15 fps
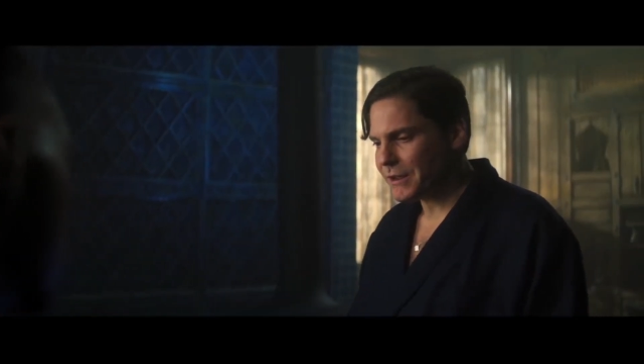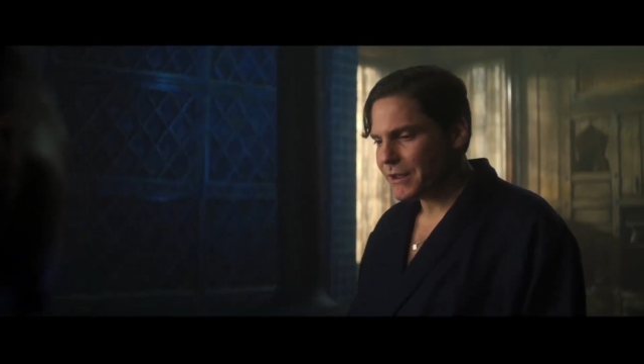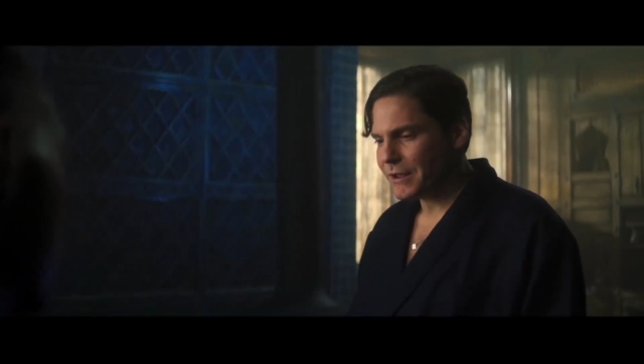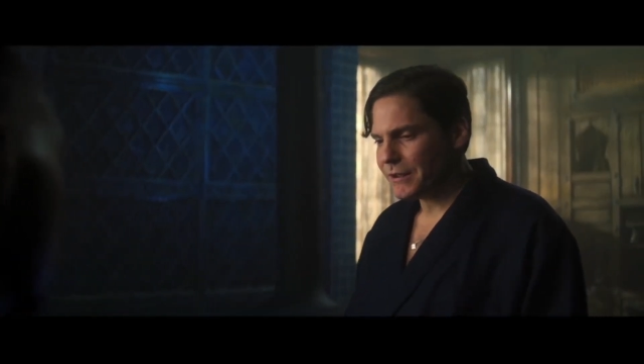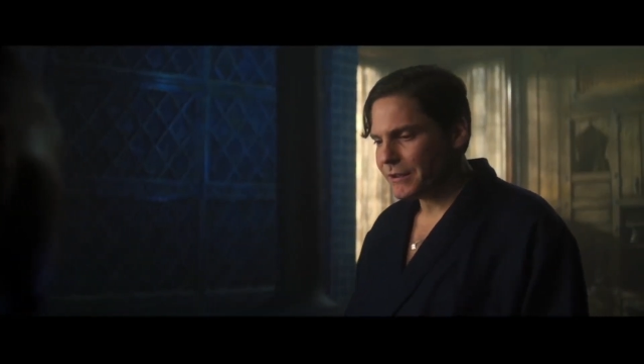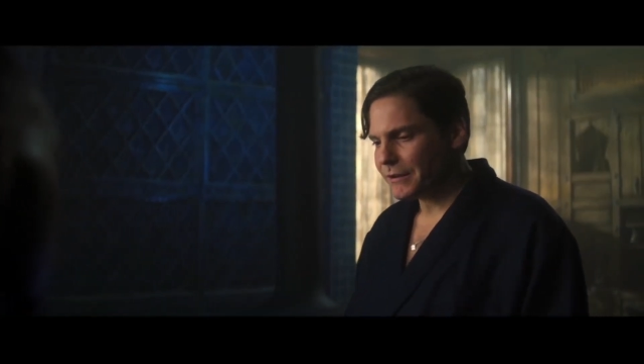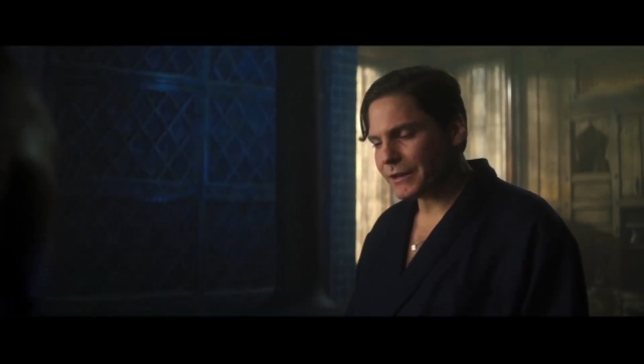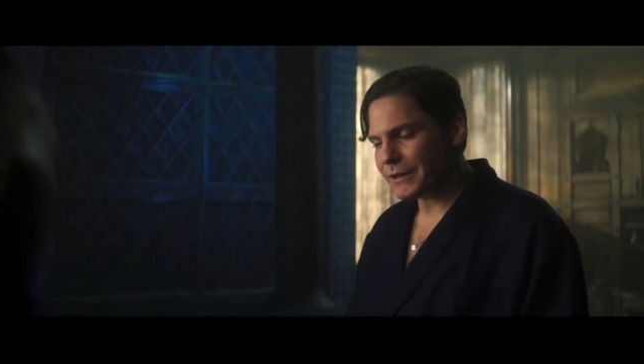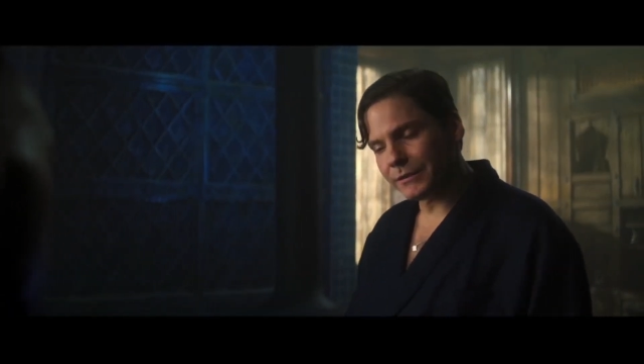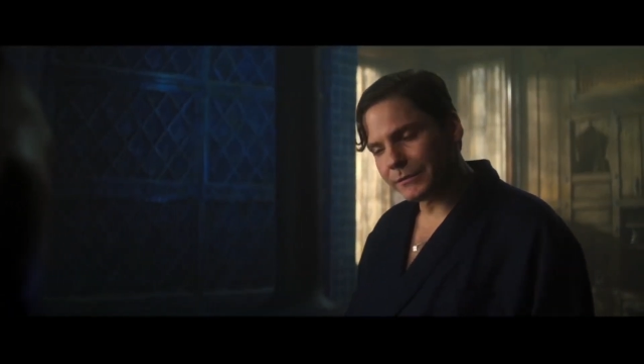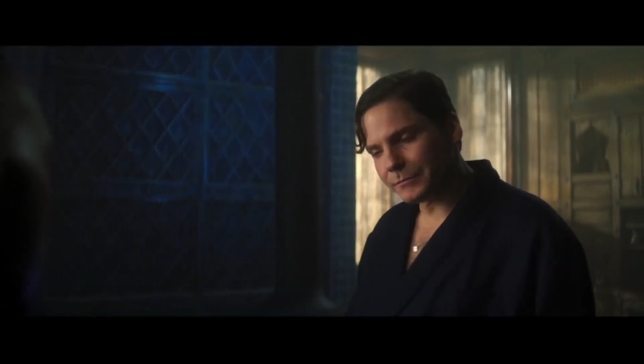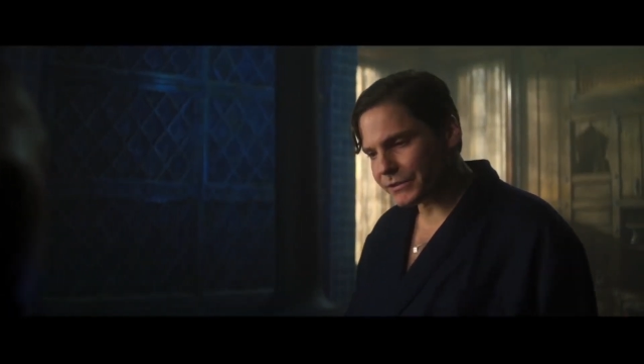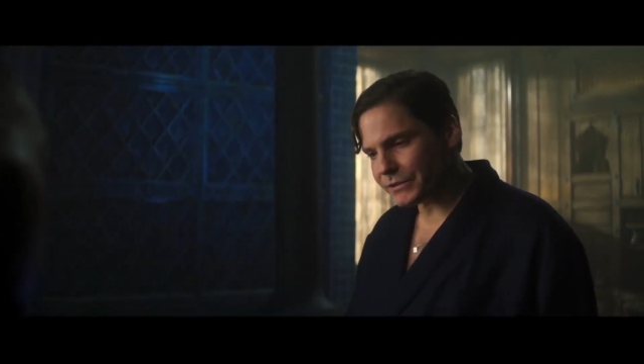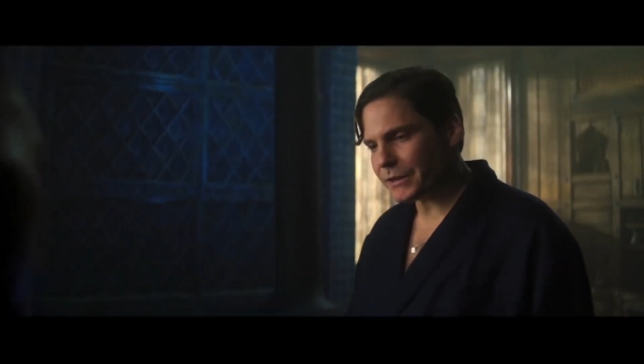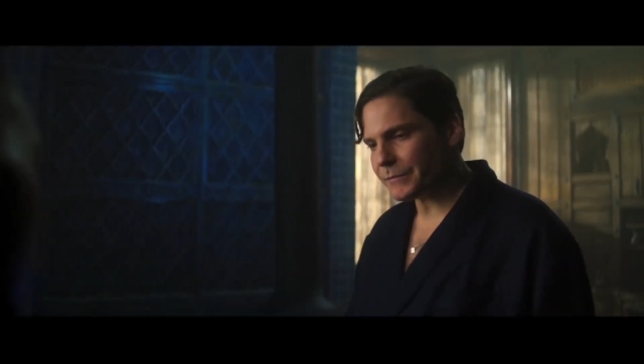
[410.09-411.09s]
cannot be
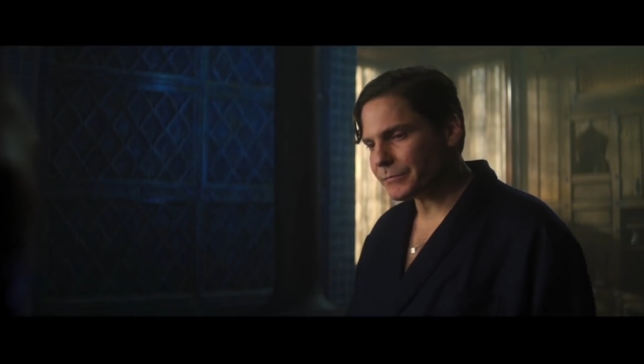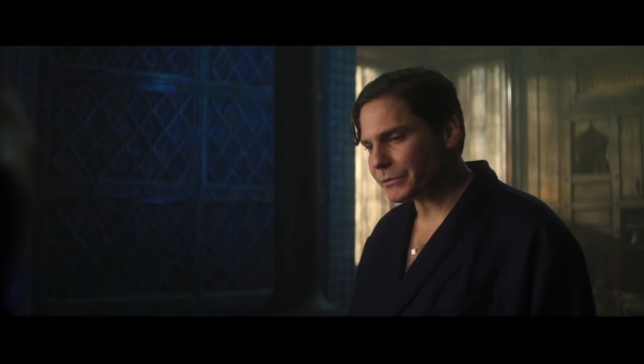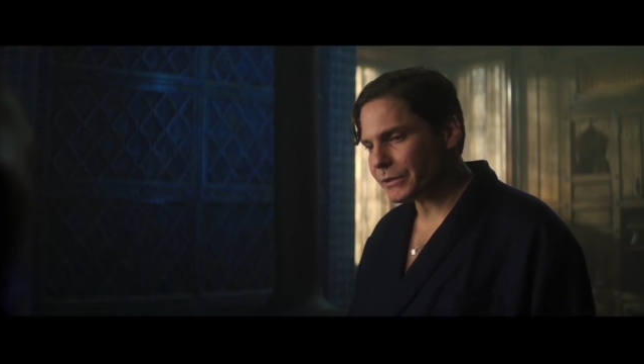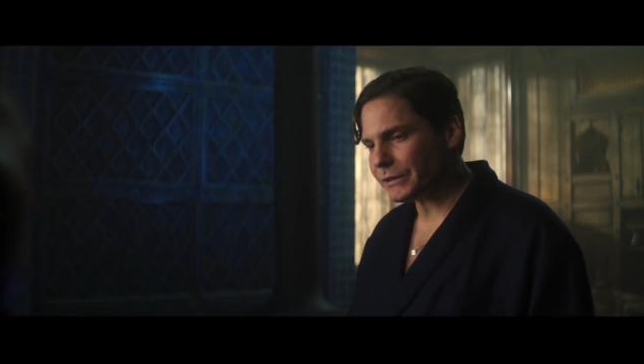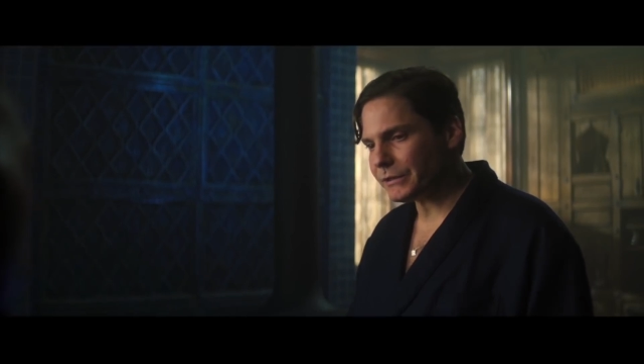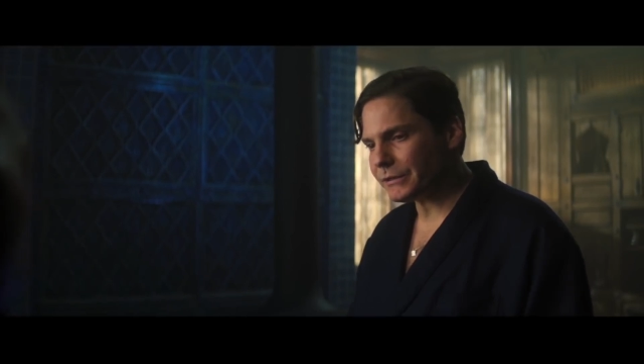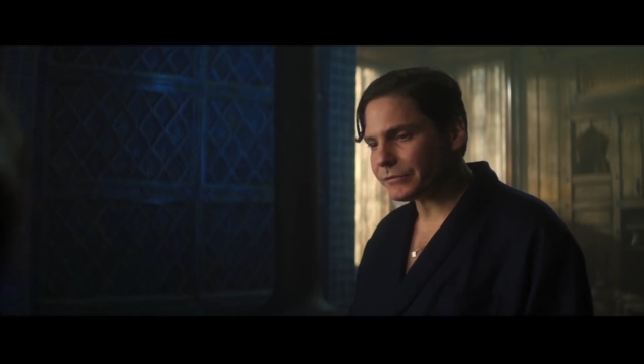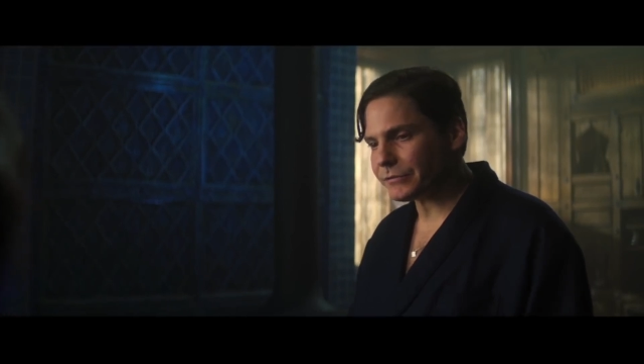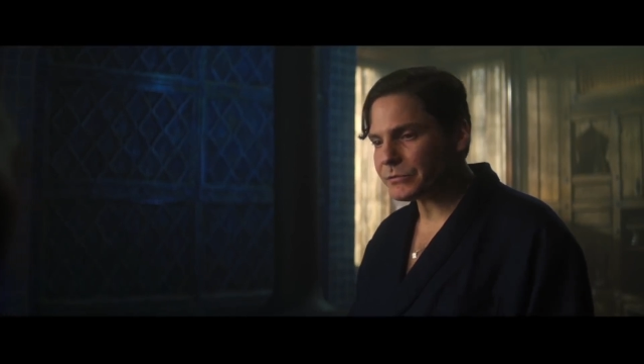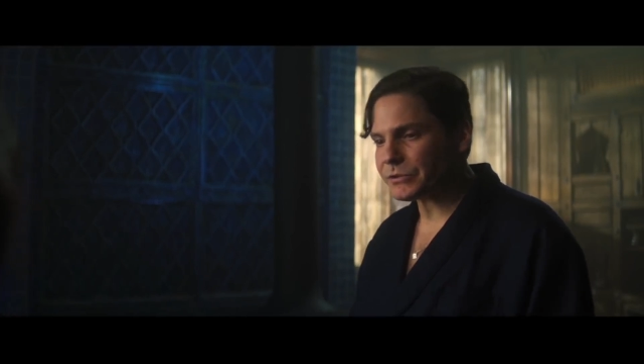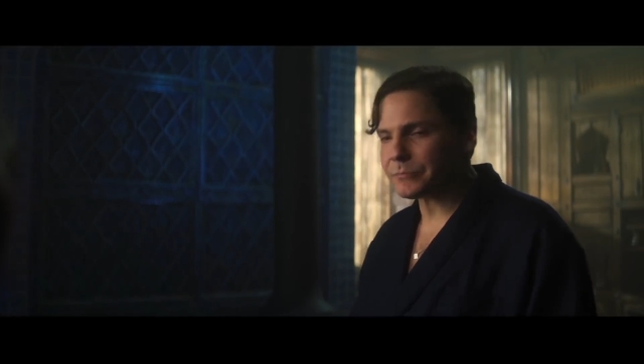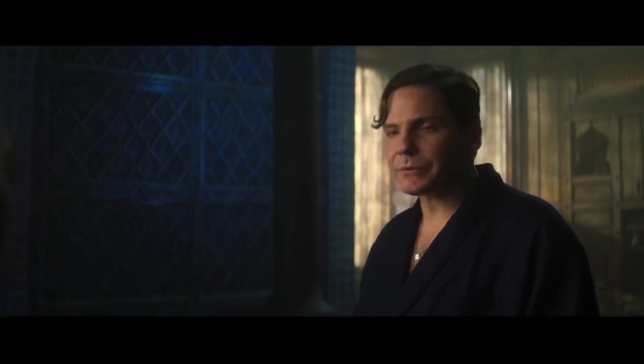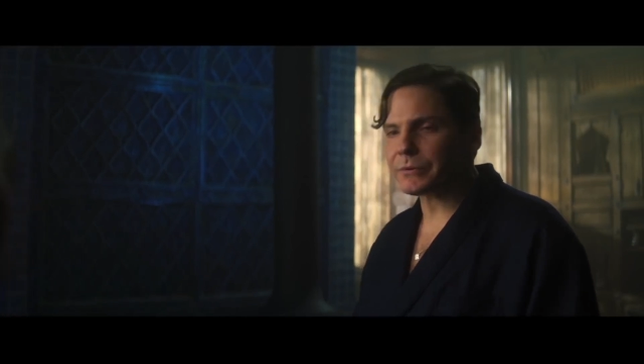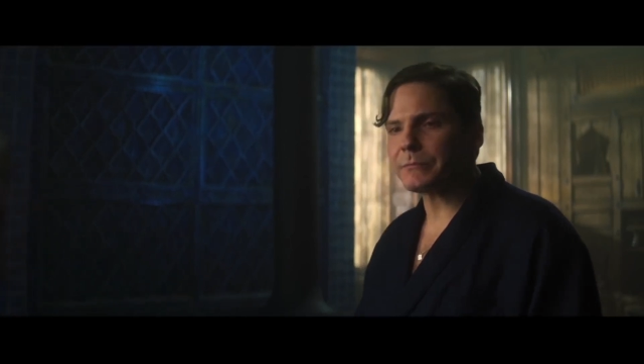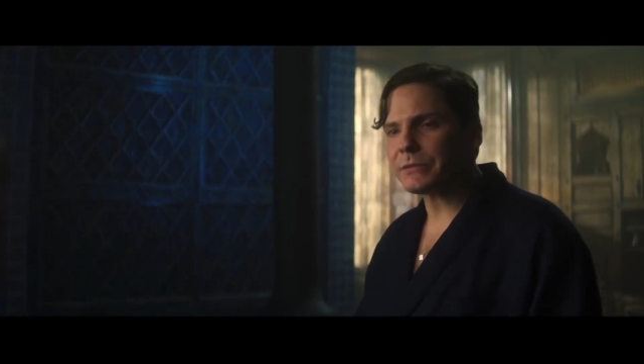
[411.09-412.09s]
separated from
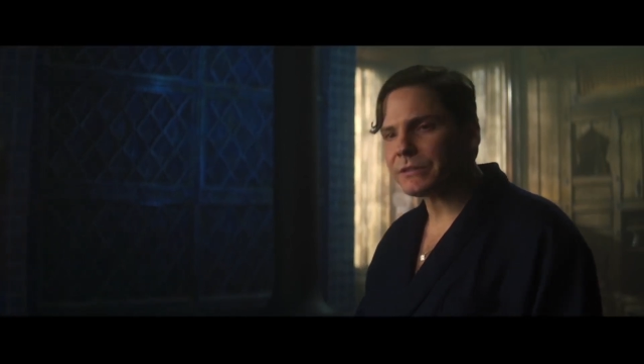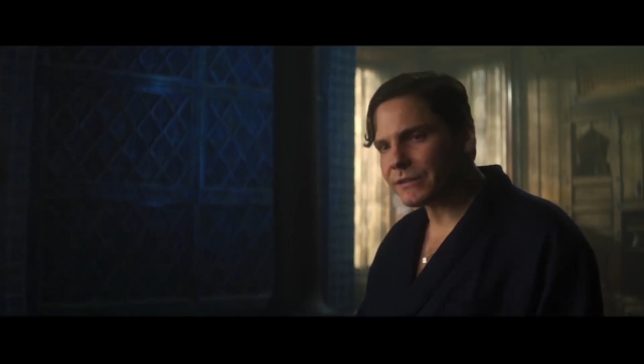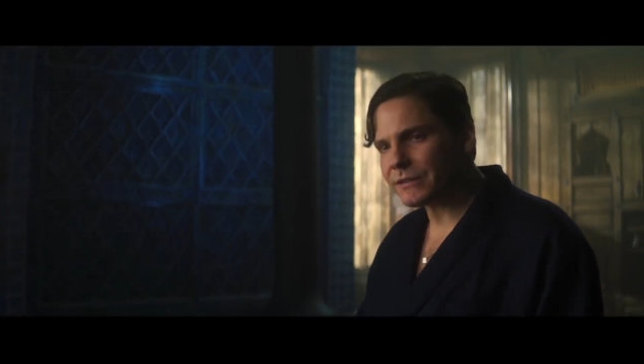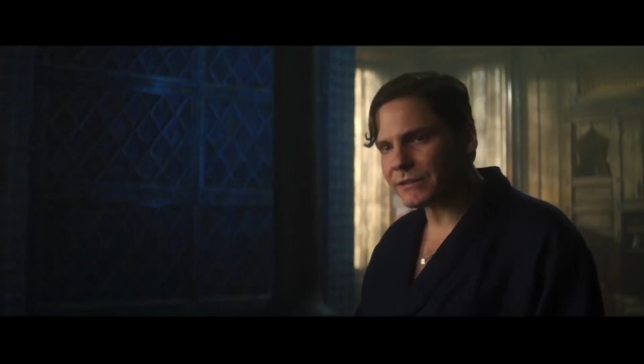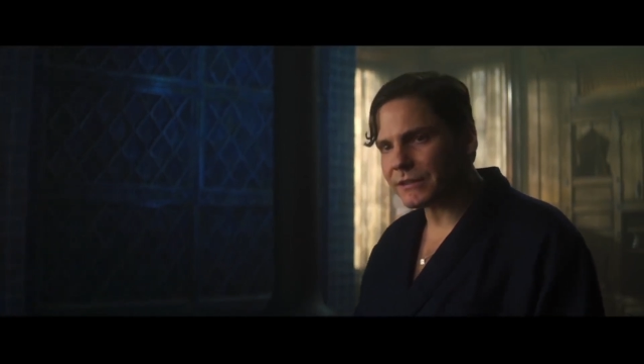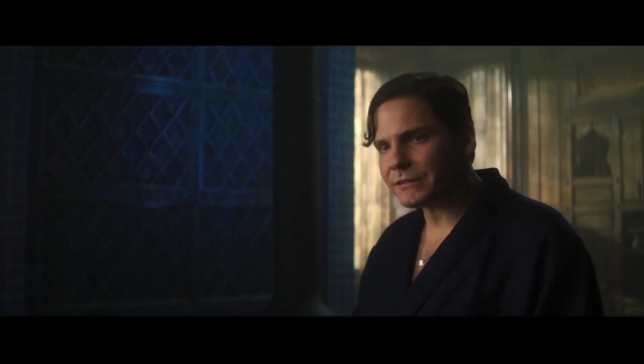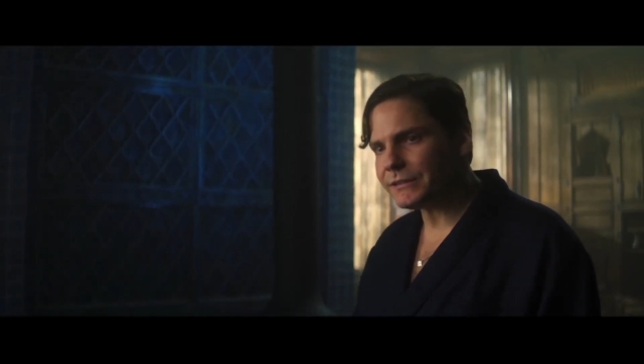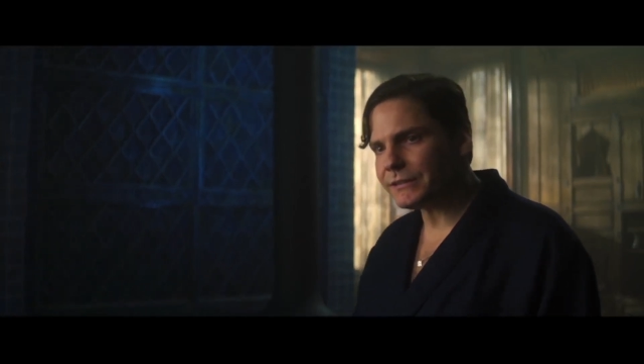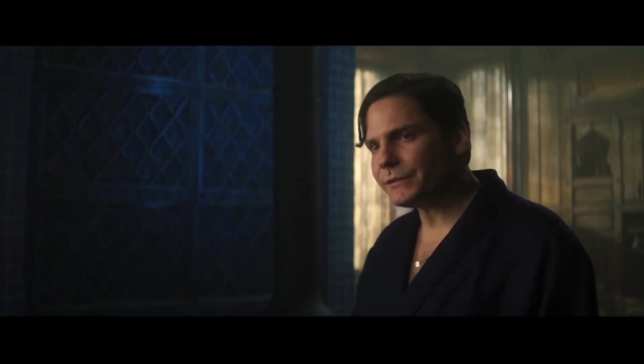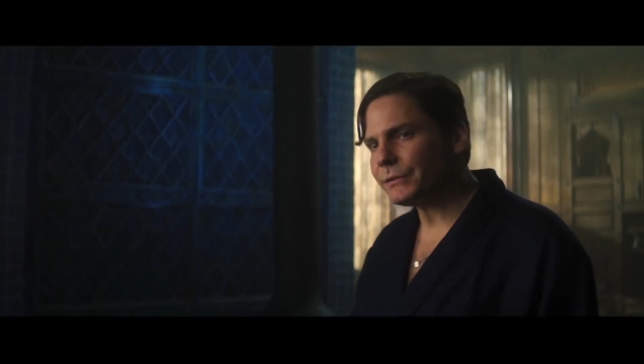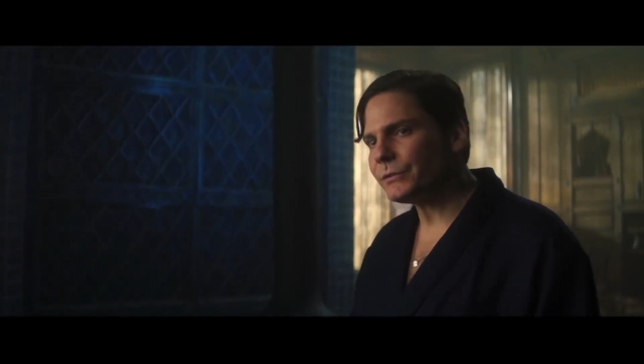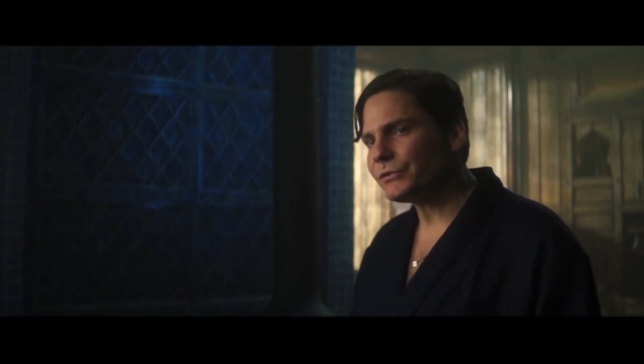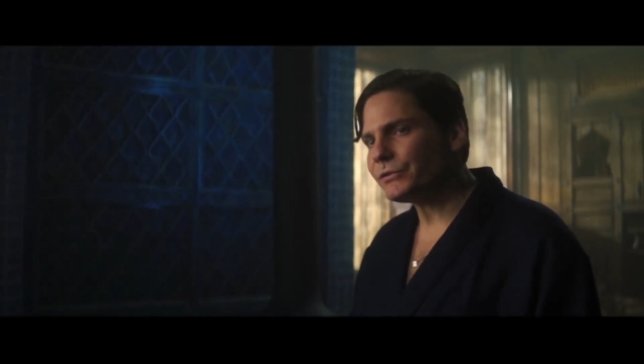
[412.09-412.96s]
supremacist ideals.